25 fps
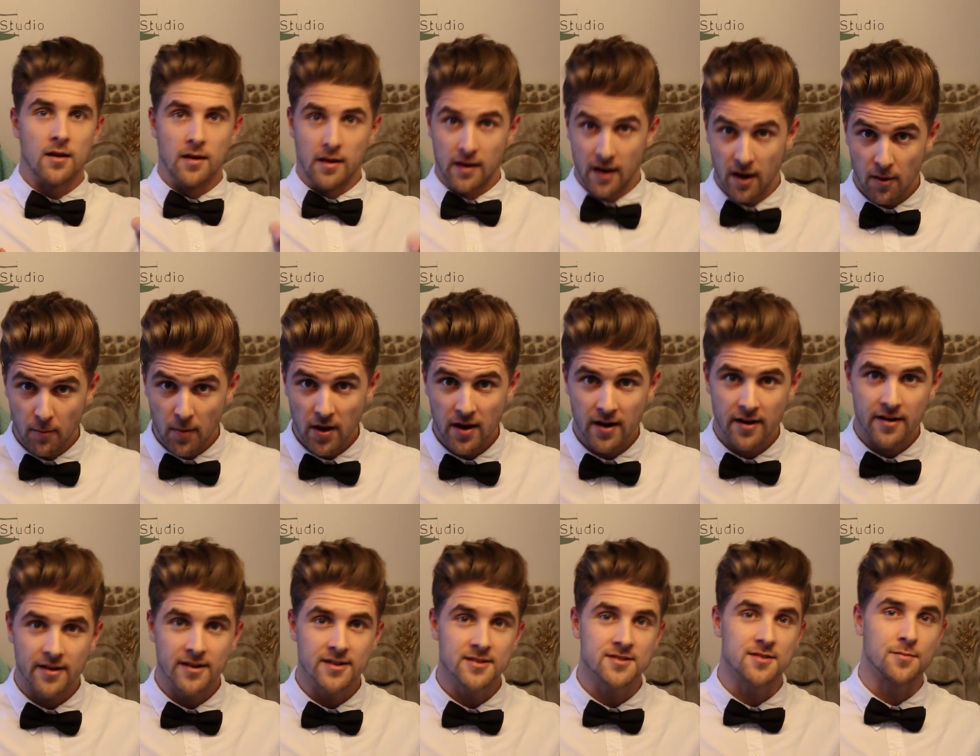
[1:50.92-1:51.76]
Now my
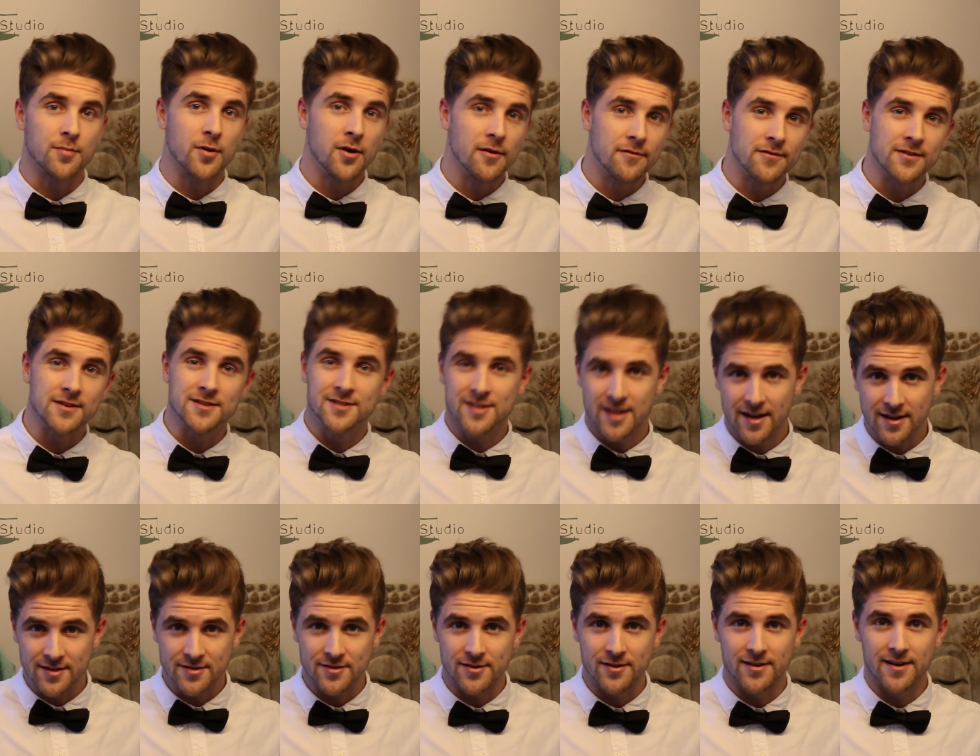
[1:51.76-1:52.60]
hair has the perfect
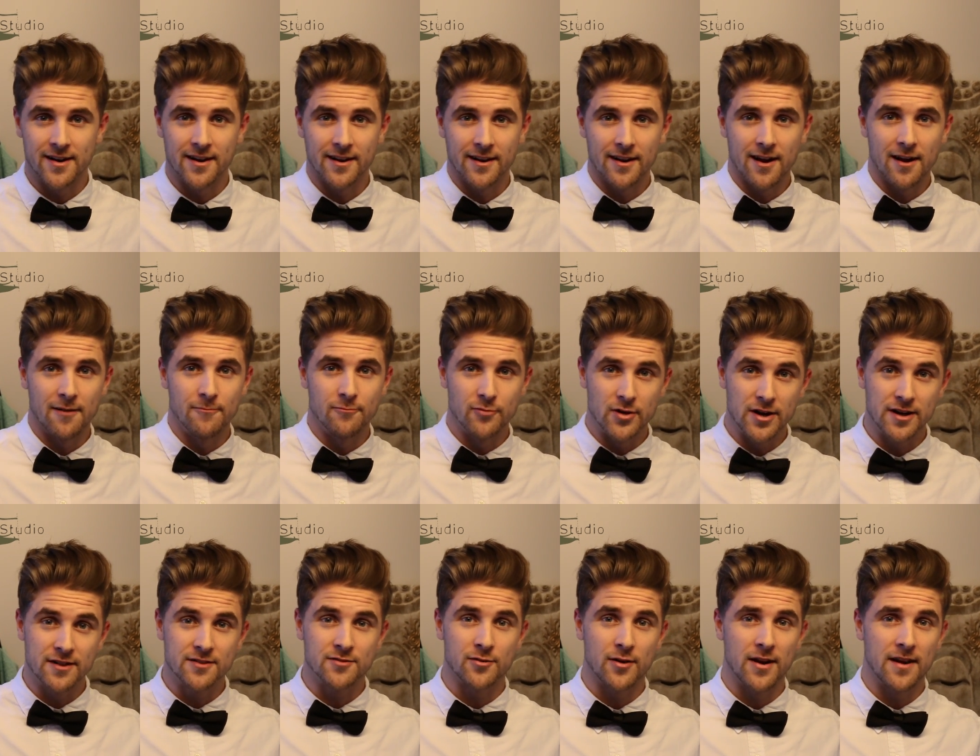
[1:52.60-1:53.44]
texture and I'm
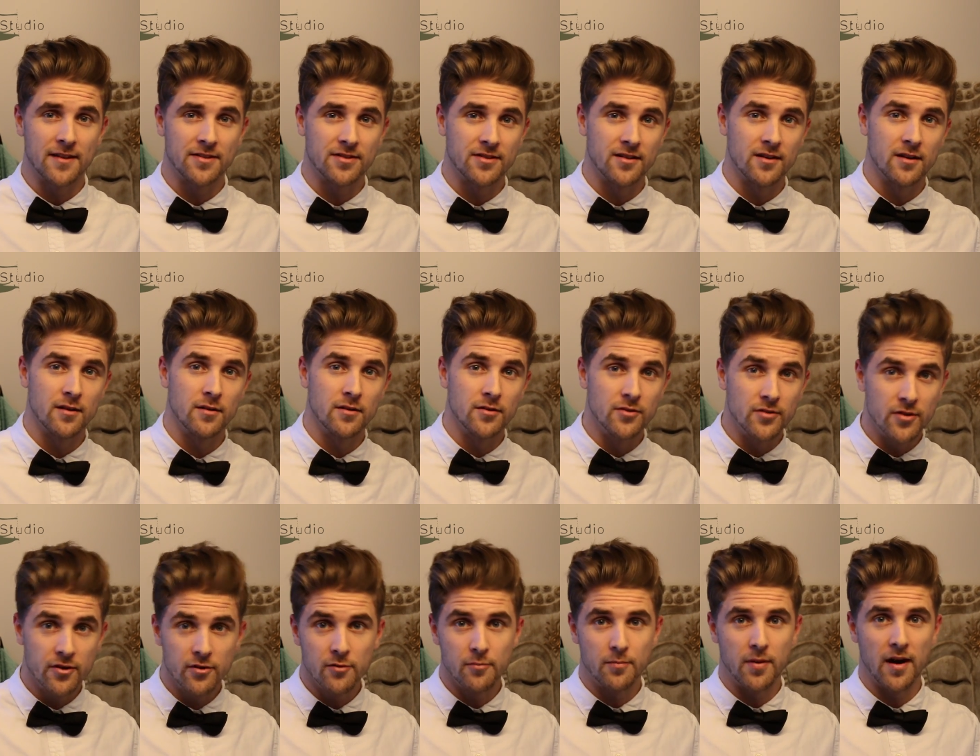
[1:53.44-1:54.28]
ready to add the
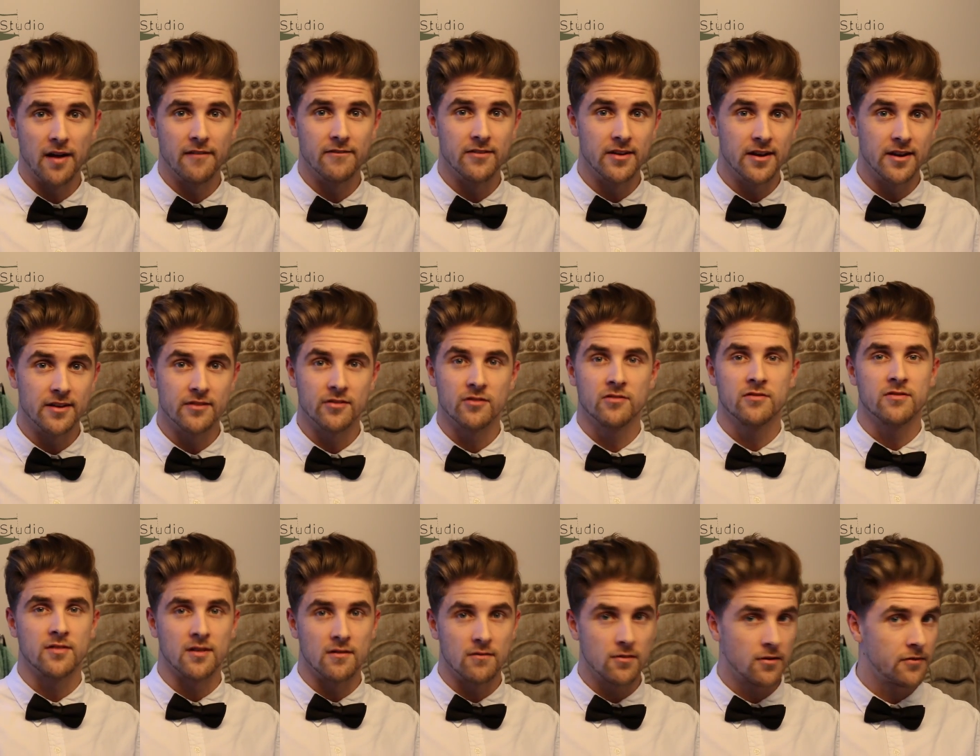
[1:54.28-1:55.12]
new By Vilain
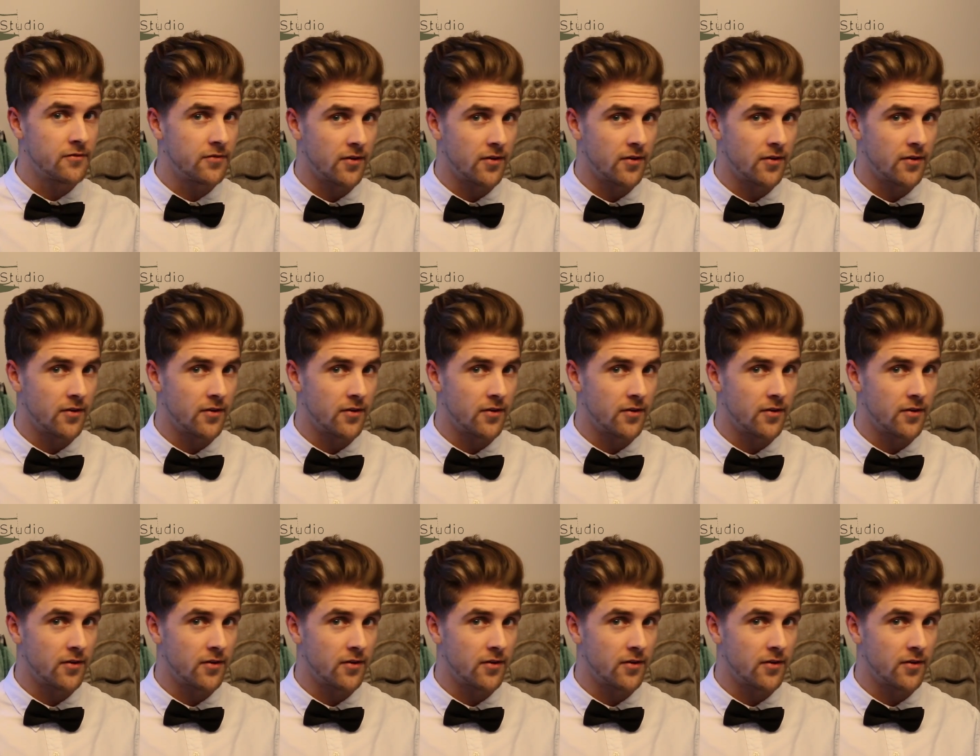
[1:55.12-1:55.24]
Silver